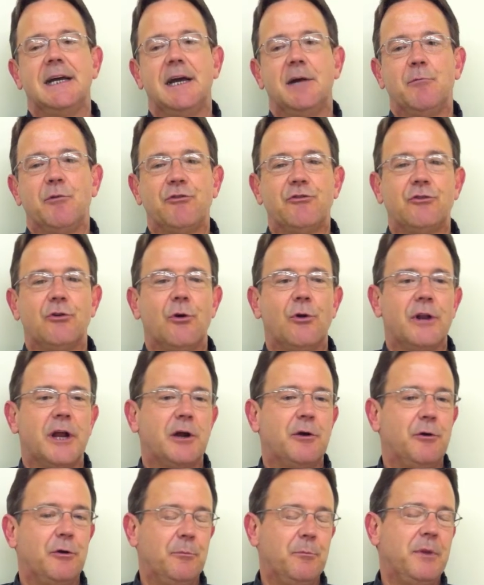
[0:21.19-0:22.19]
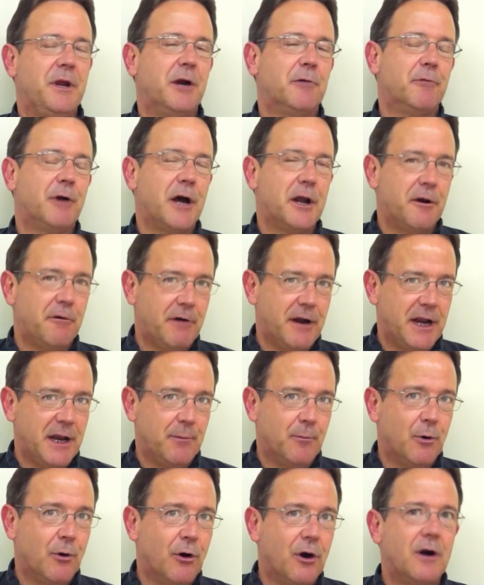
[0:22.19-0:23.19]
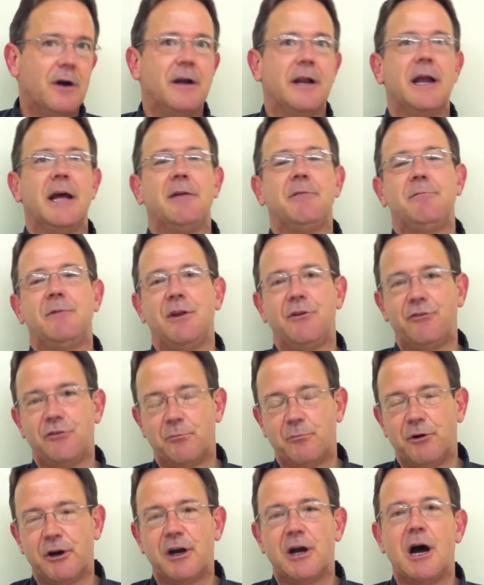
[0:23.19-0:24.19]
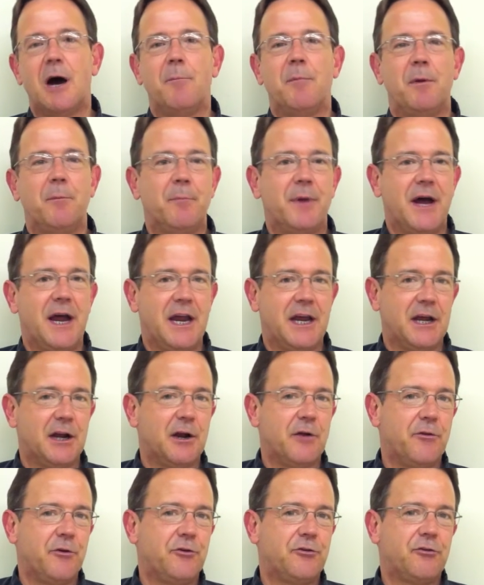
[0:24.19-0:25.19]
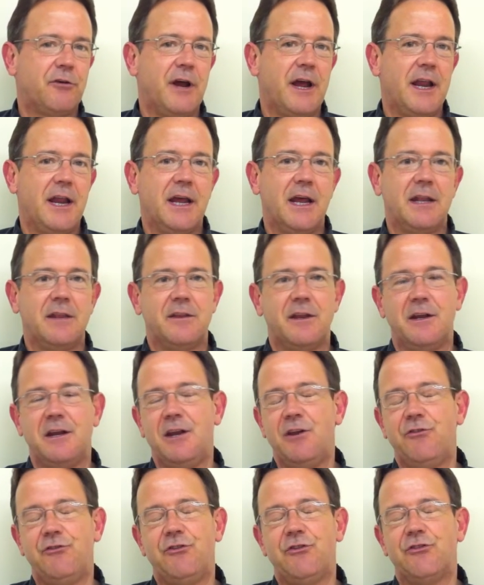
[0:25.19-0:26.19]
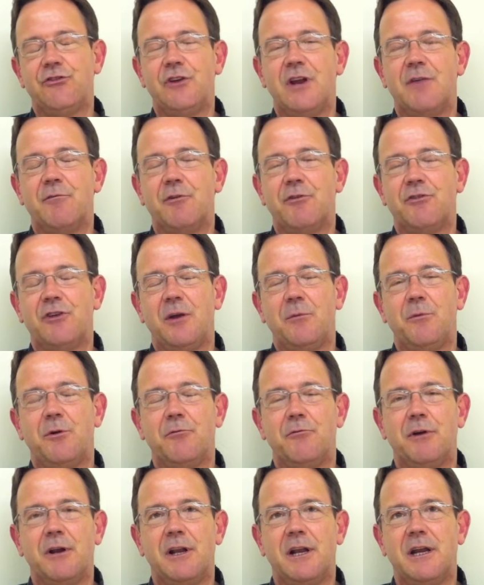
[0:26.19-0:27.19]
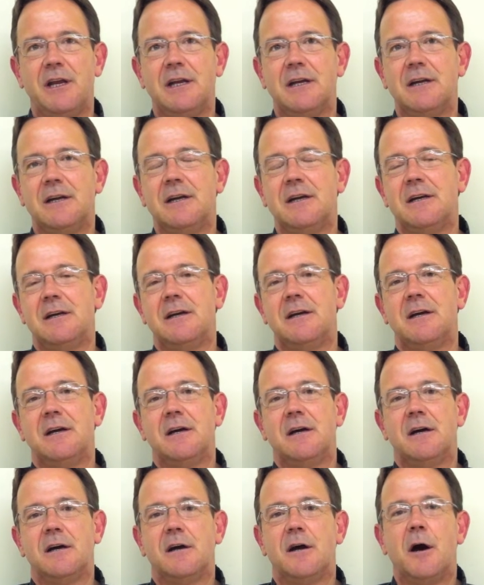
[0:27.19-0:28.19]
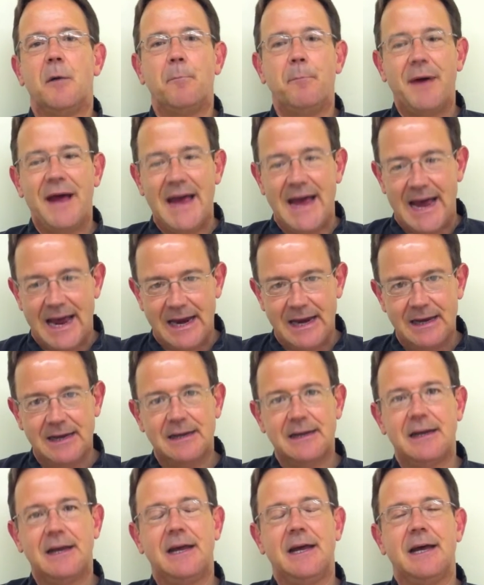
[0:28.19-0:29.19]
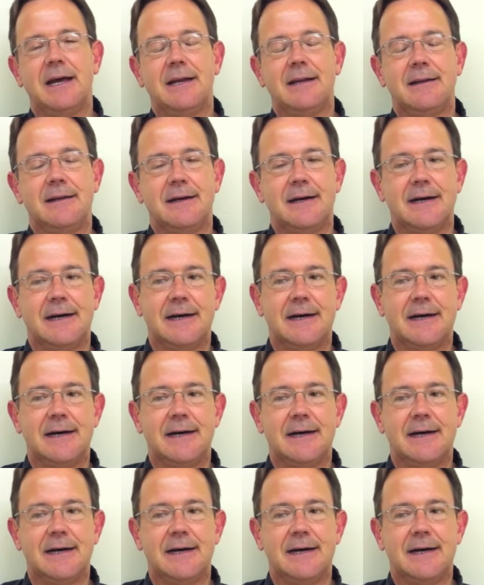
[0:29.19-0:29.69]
and was told I couldn't be a runner anymore, and I did some recumbent bike and other training, and the knees just never seemed to really come back, and